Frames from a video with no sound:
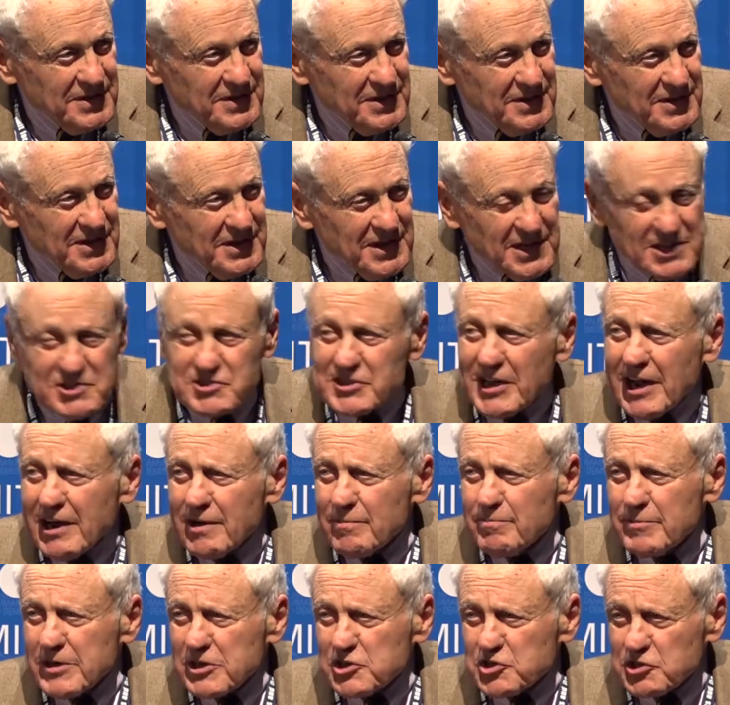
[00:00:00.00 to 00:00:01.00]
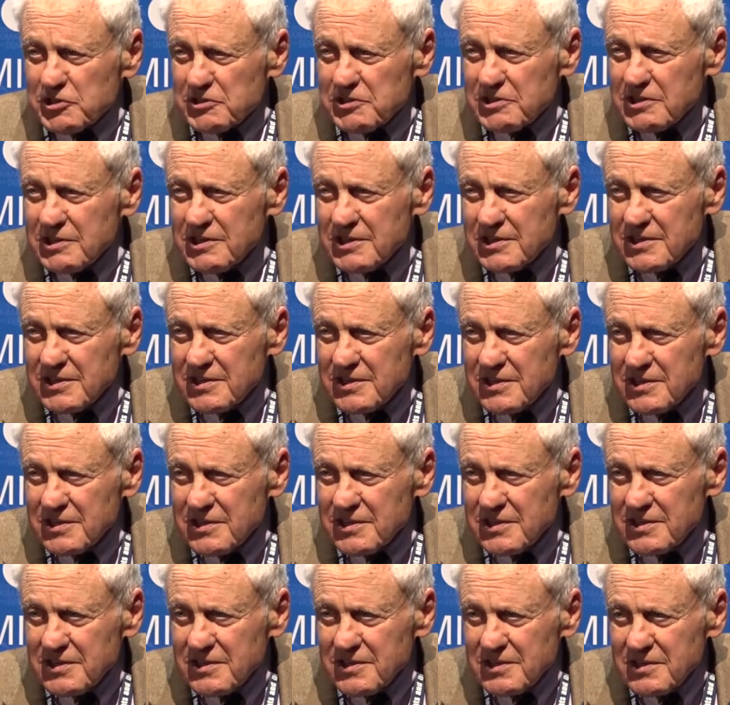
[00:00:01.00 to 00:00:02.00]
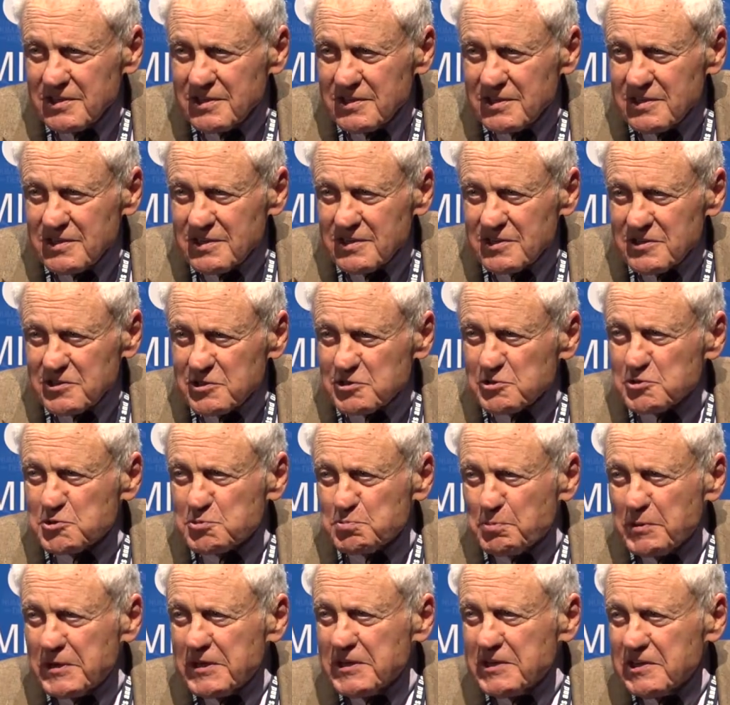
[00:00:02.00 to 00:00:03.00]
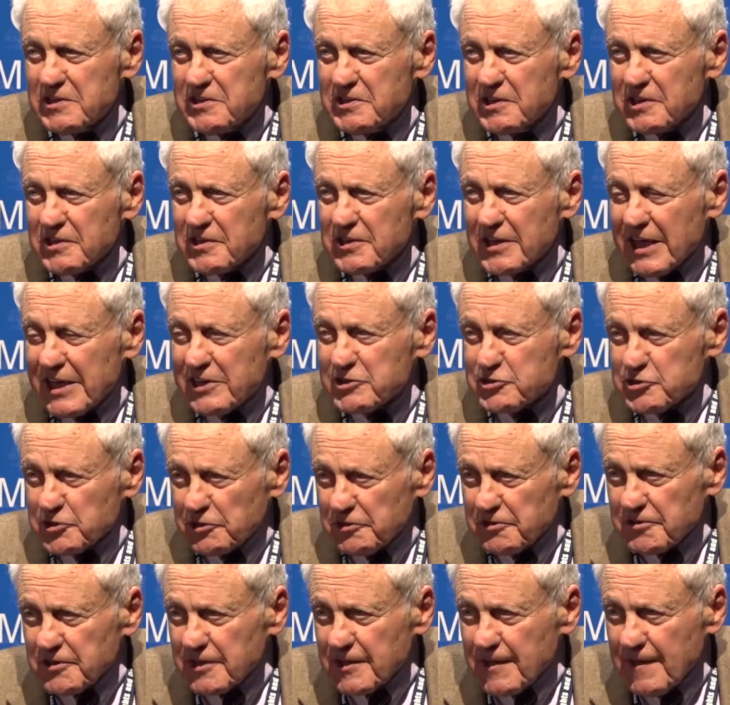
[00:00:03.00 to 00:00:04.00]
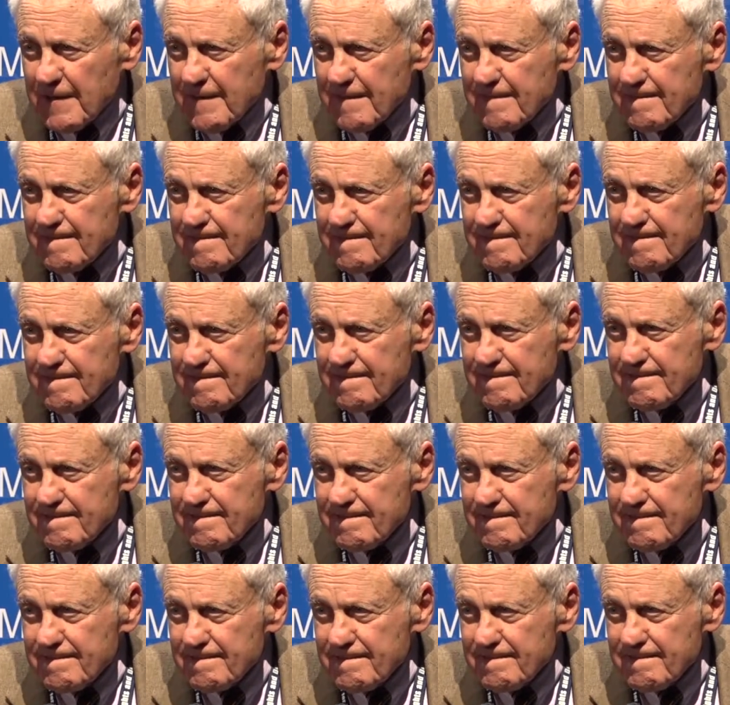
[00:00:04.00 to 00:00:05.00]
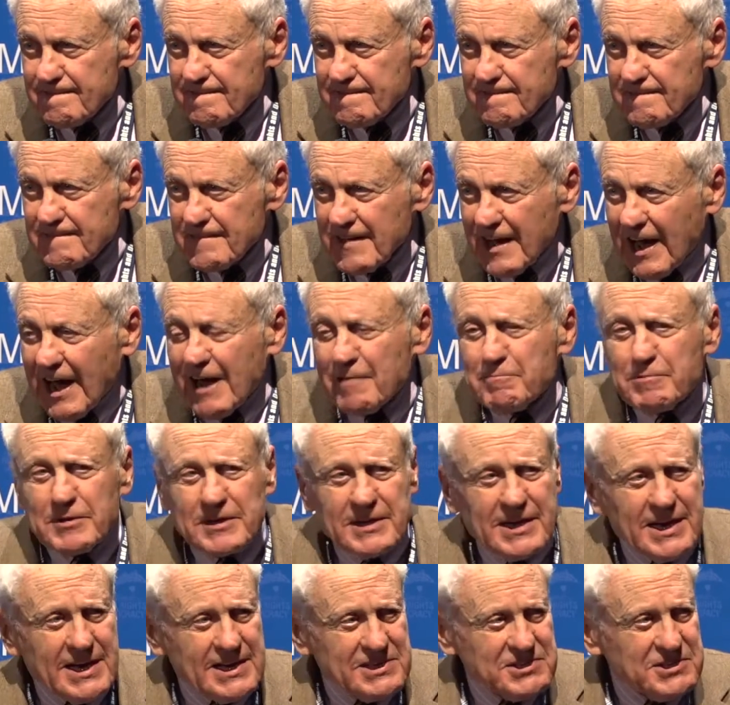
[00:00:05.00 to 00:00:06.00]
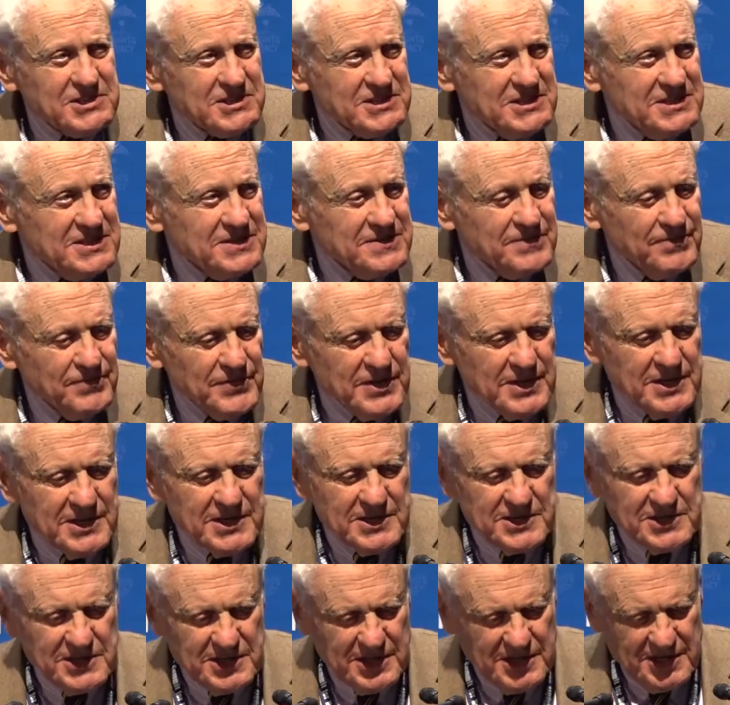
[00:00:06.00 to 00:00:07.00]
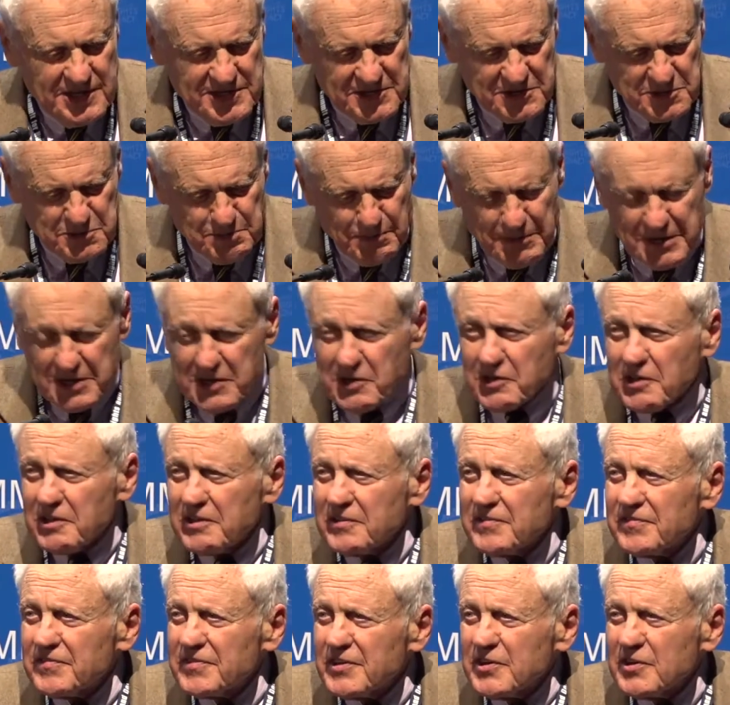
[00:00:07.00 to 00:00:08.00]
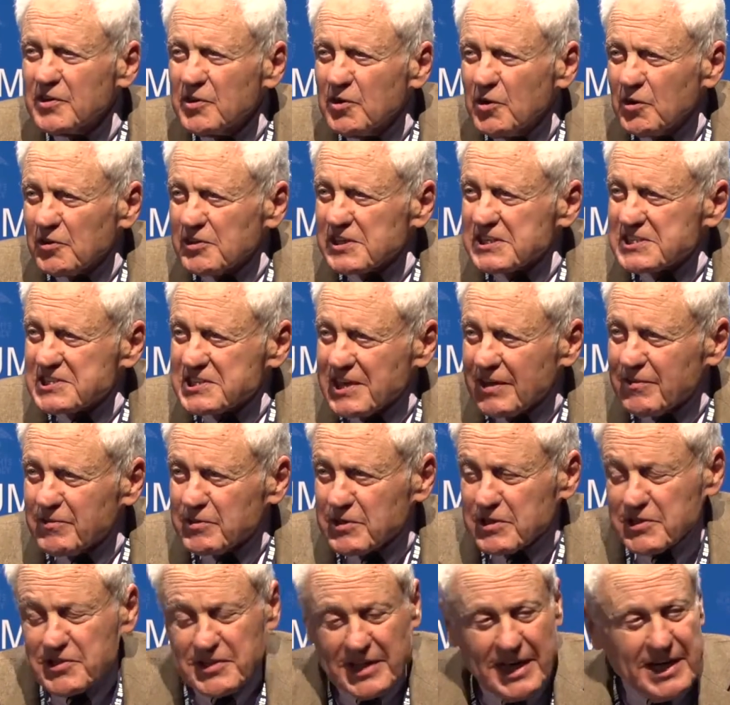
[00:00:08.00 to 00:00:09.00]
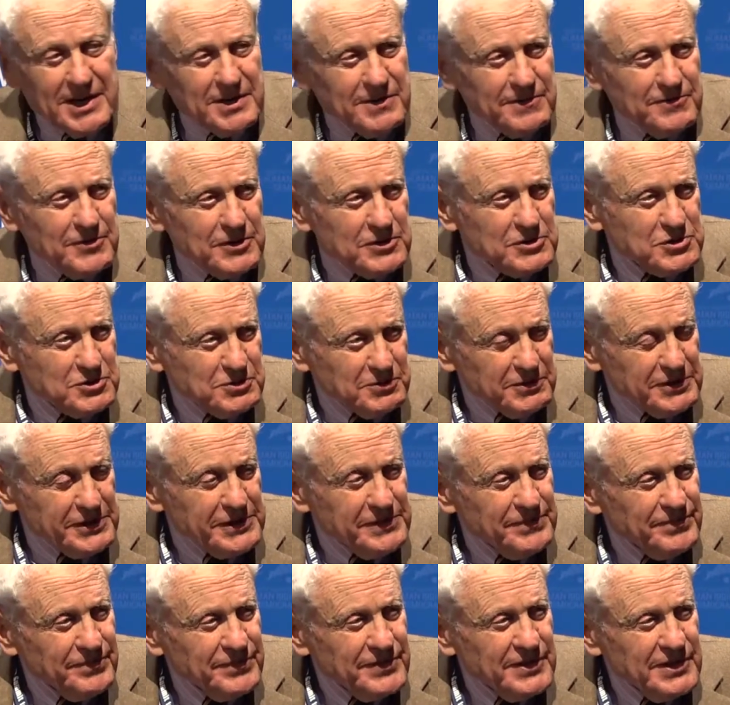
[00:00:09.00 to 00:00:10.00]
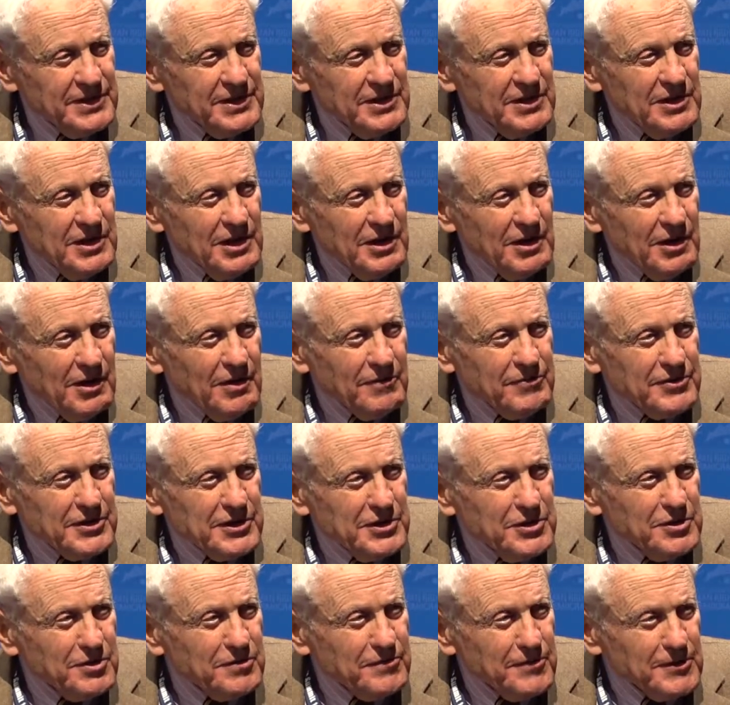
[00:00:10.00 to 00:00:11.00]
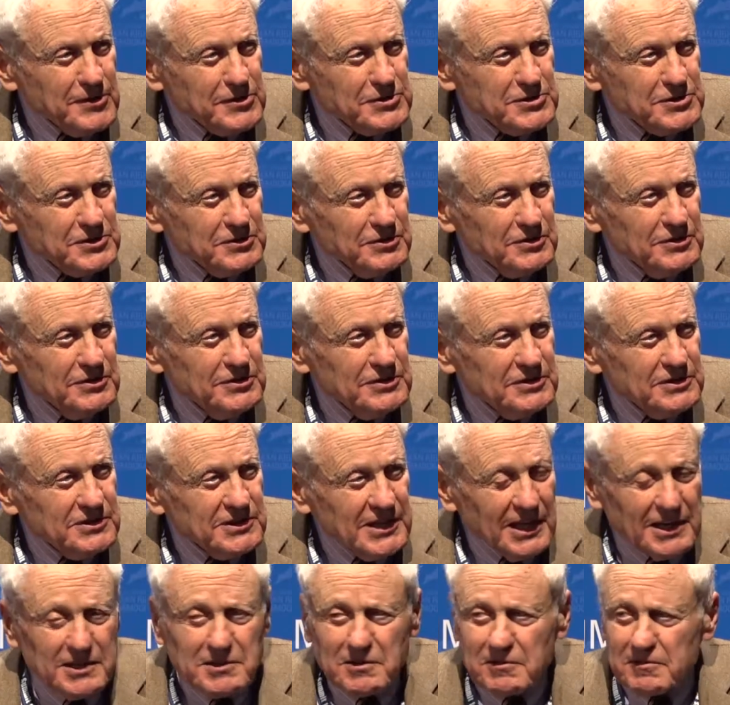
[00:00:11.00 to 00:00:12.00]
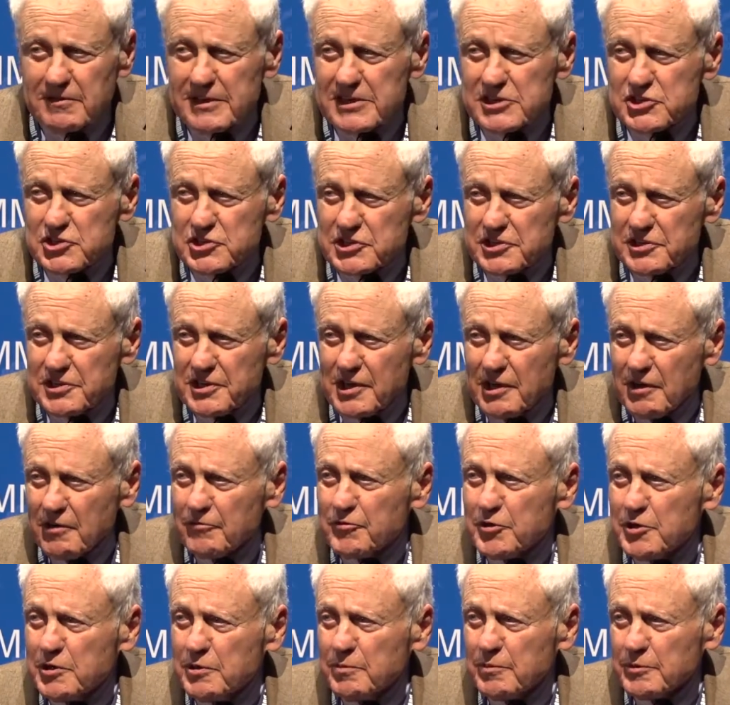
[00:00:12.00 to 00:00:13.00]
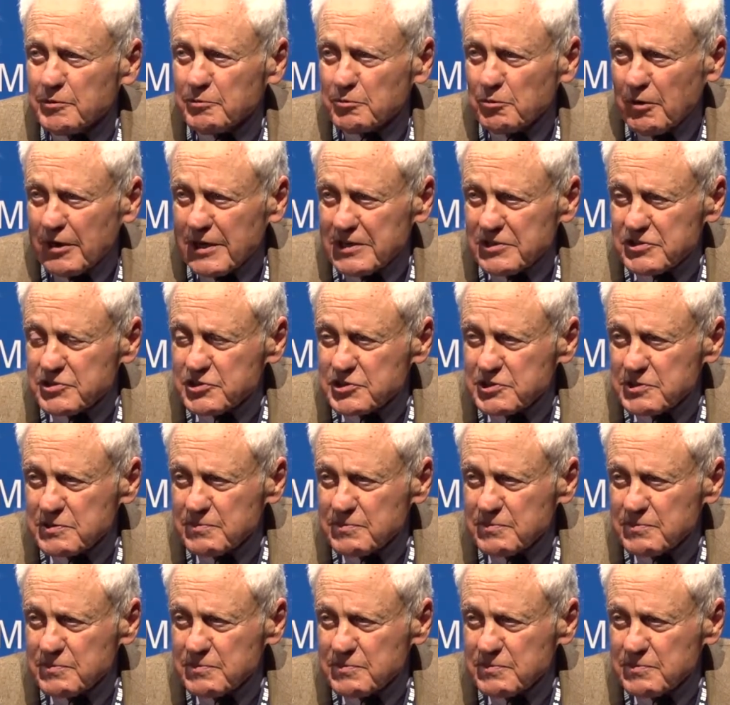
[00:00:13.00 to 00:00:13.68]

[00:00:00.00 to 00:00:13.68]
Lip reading: It's our mission to speed that journey. I've been asked to speak on the 70th anniversary of the Universal Declaration of Human Rights,